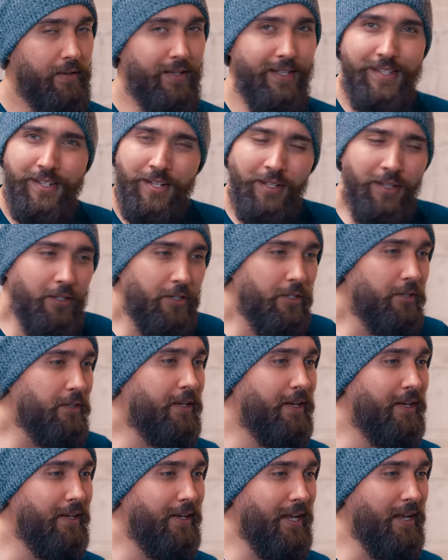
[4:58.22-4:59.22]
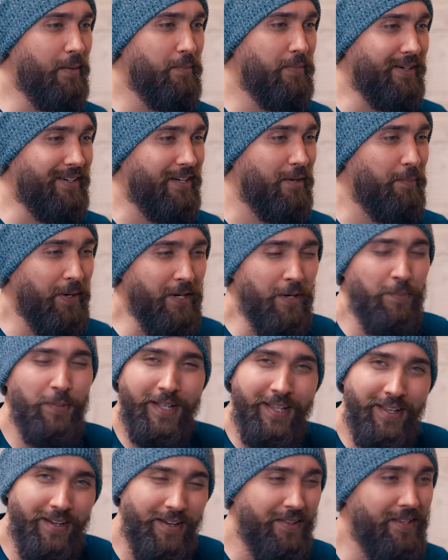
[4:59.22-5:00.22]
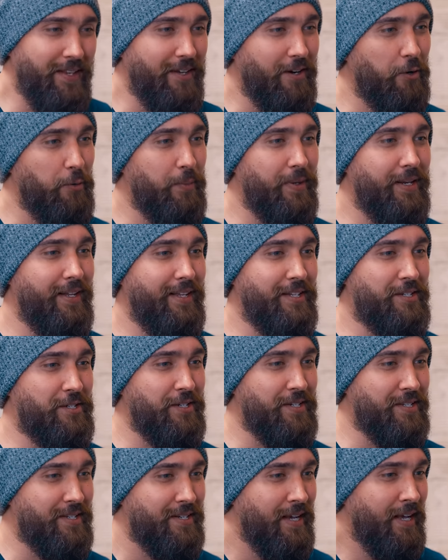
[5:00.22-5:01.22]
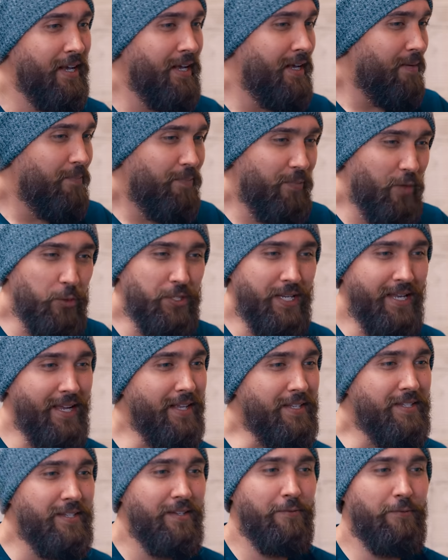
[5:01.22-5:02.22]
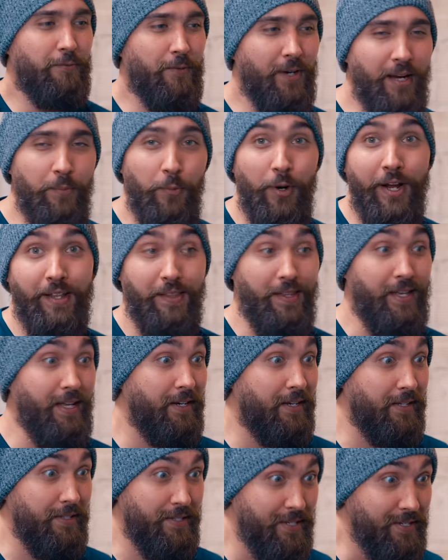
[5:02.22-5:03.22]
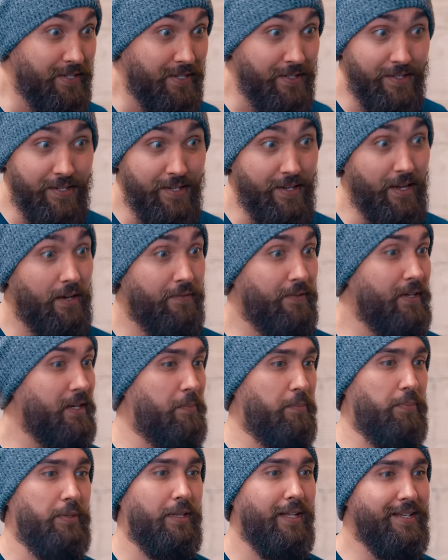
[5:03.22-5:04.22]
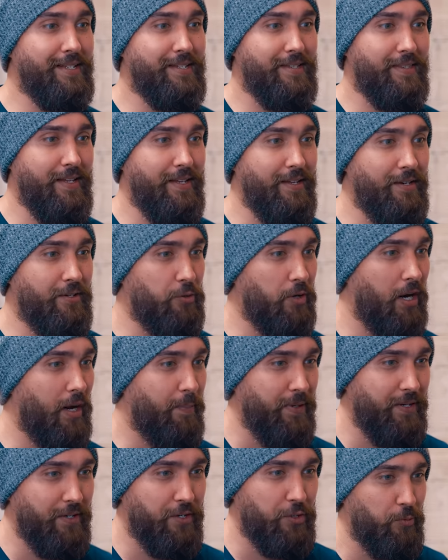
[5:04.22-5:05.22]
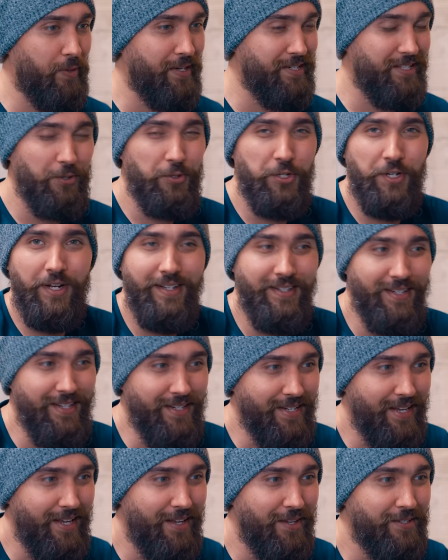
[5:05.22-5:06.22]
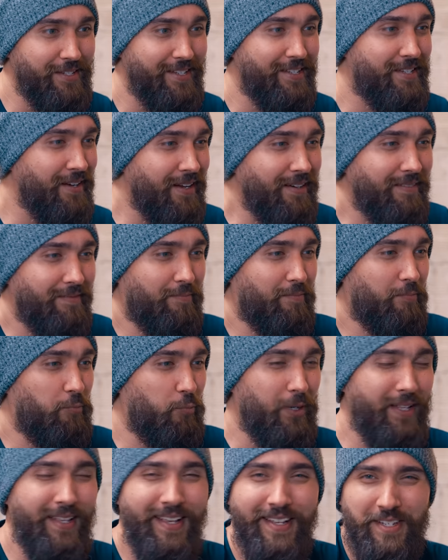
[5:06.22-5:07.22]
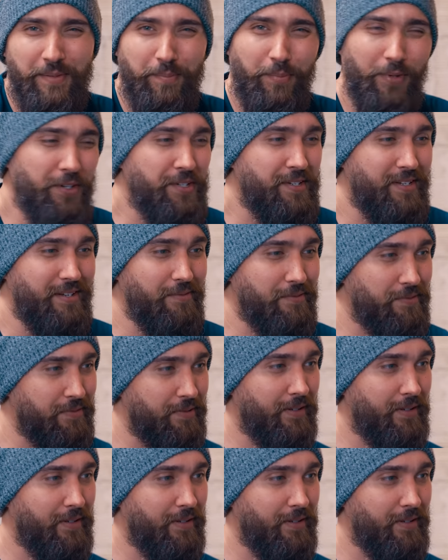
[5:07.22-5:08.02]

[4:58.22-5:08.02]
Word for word: It's still a good looking game, but compared to playing it on the Omen, it's just those hits and frame rate and the inconsistency of it, plus the drop in resolution and details, it's not really as immersive.